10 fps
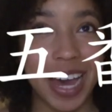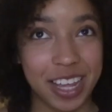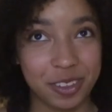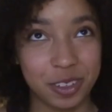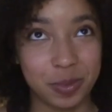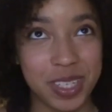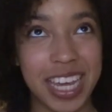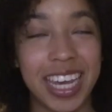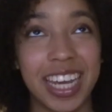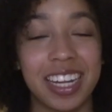bathrooms.
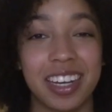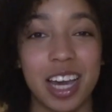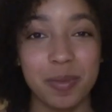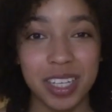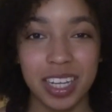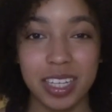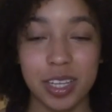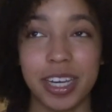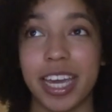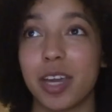And not because,
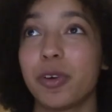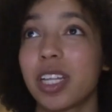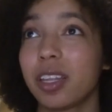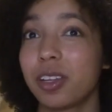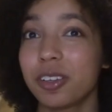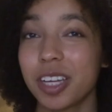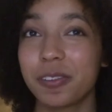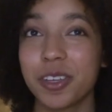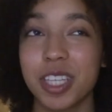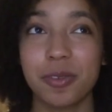okay, it was a little
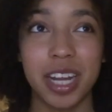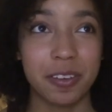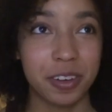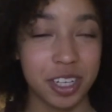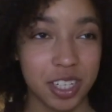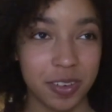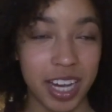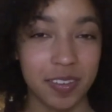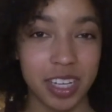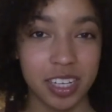confusing when I first
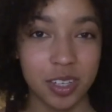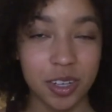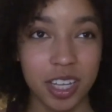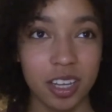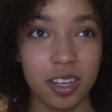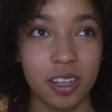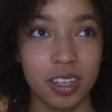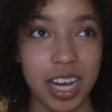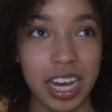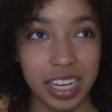arrived in
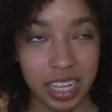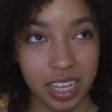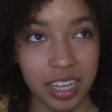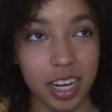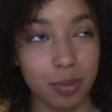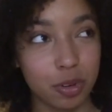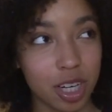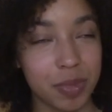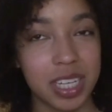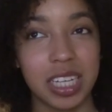Tokyo Haneda
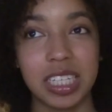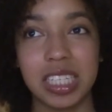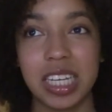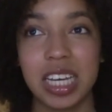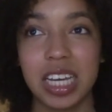Airport because